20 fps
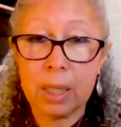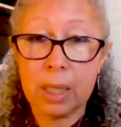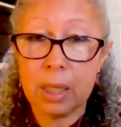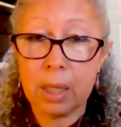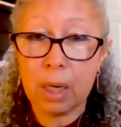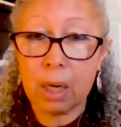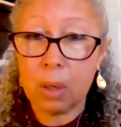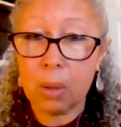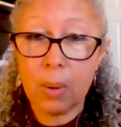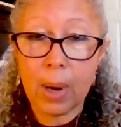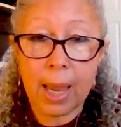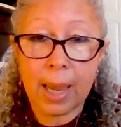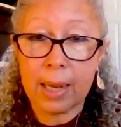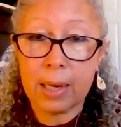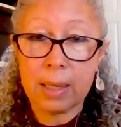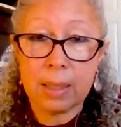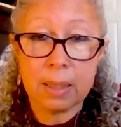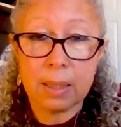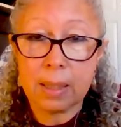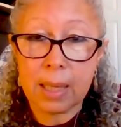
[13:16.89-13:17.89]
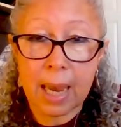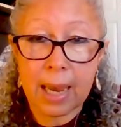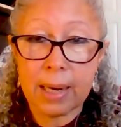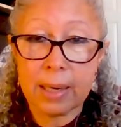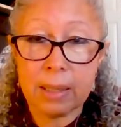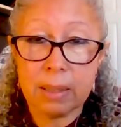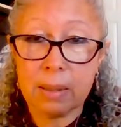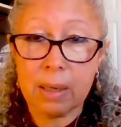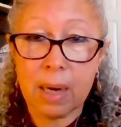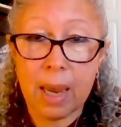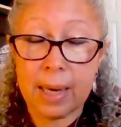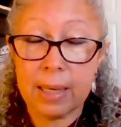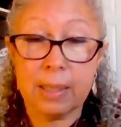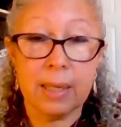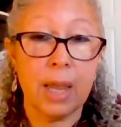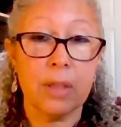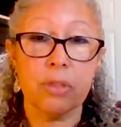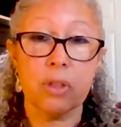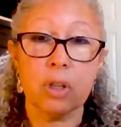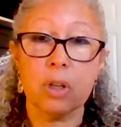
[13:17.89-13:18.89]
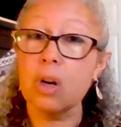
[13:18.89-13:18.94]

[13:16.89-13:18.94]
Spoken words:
and get the